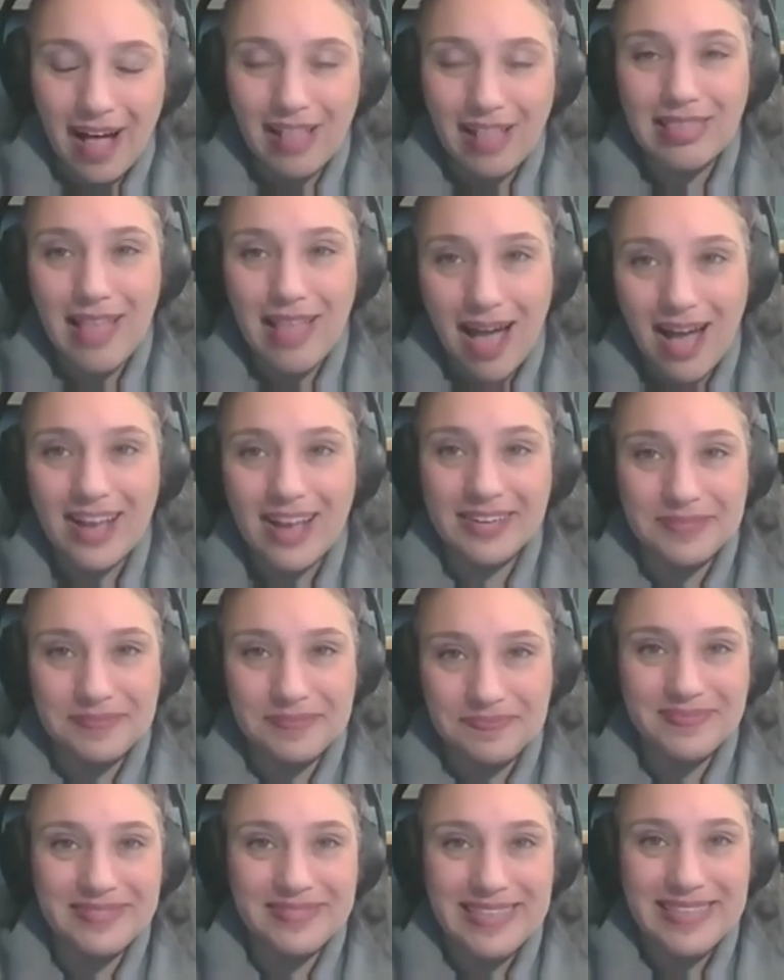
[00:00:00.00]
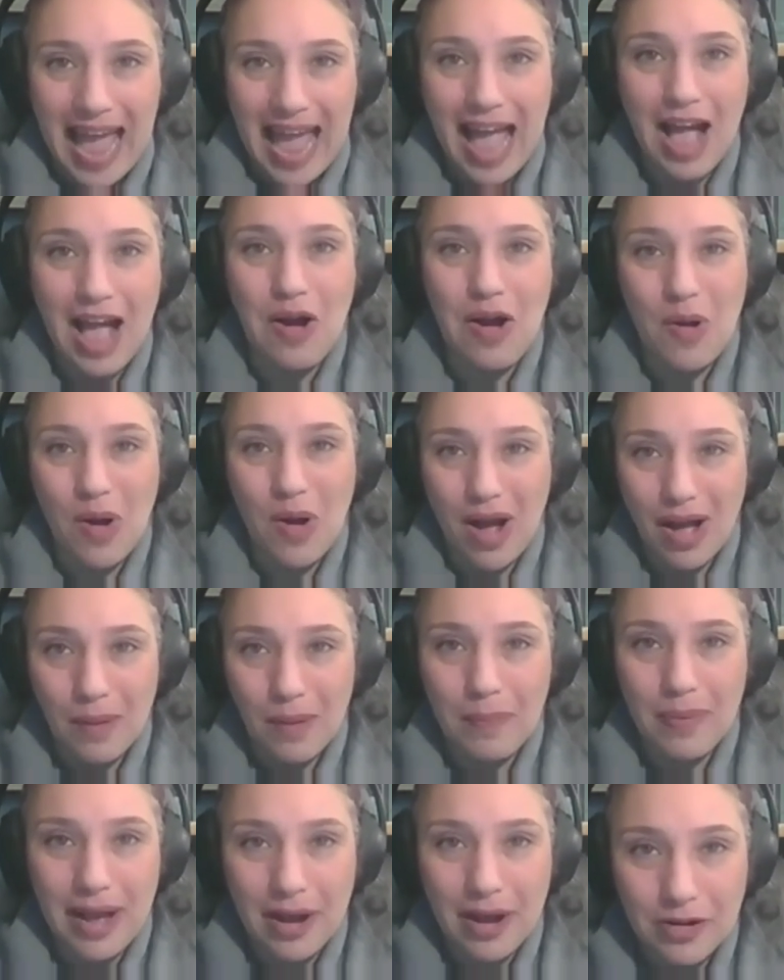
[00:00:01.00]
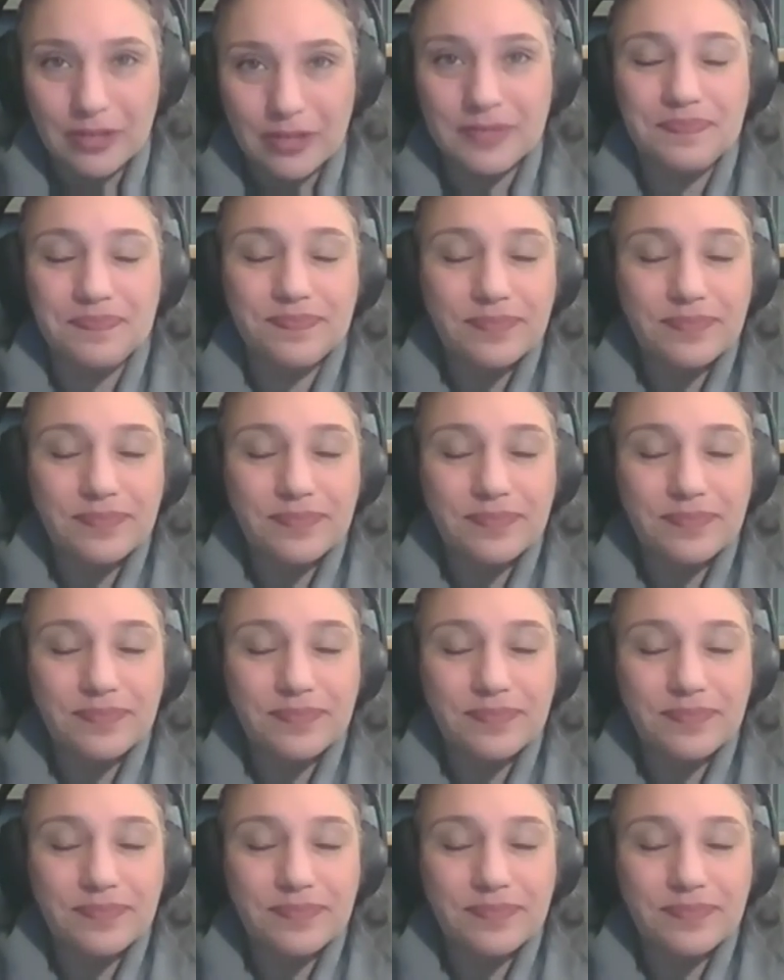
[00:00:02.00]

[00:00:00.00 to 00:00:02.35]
a lot now about